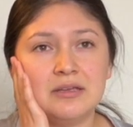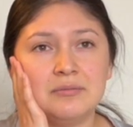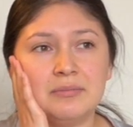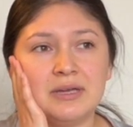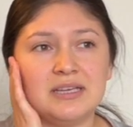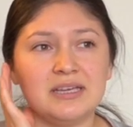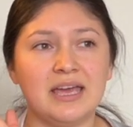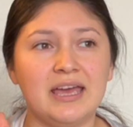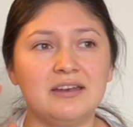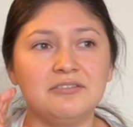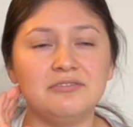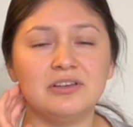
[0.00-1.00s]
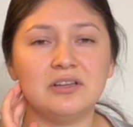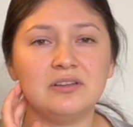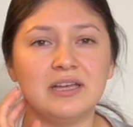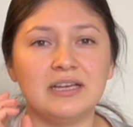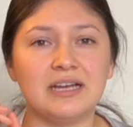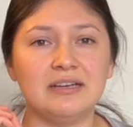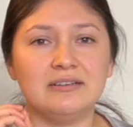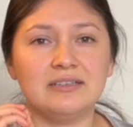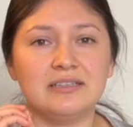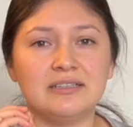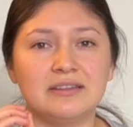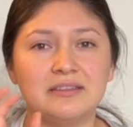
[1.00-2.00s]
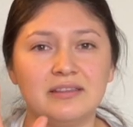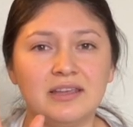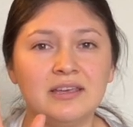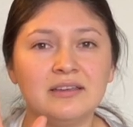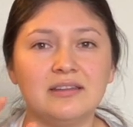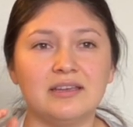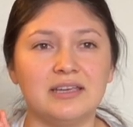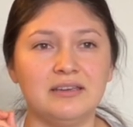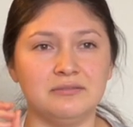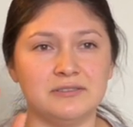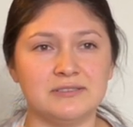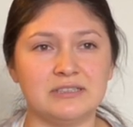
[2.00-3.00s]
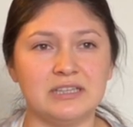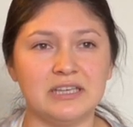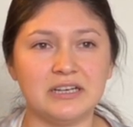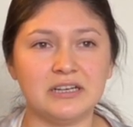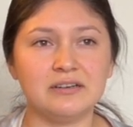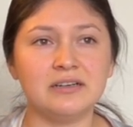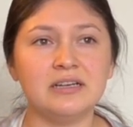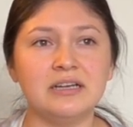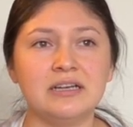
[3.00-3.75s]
My head felt like I could think, like it was clear.